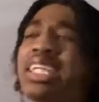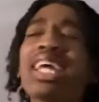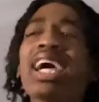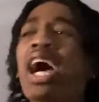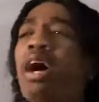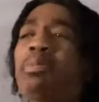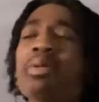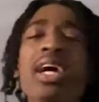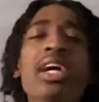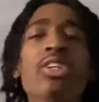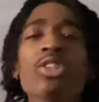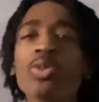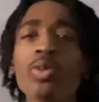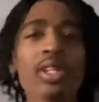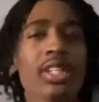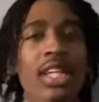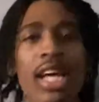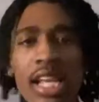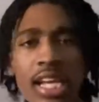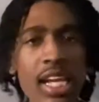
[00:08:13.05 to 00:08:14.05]
Like, I'm not
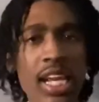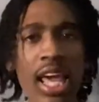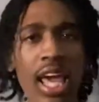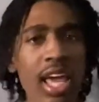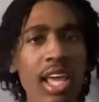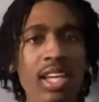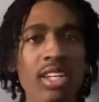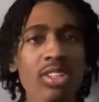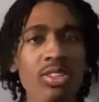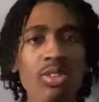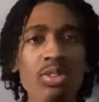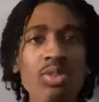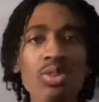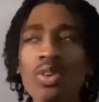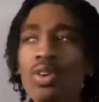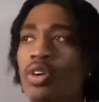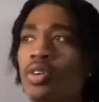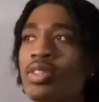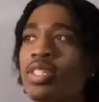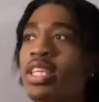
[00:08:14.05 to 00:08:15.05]
doing none of that. You
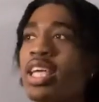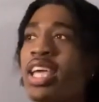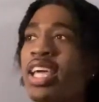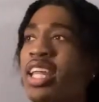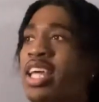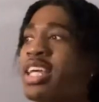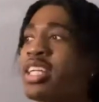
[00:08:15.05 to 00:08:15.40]
know what I'm saying?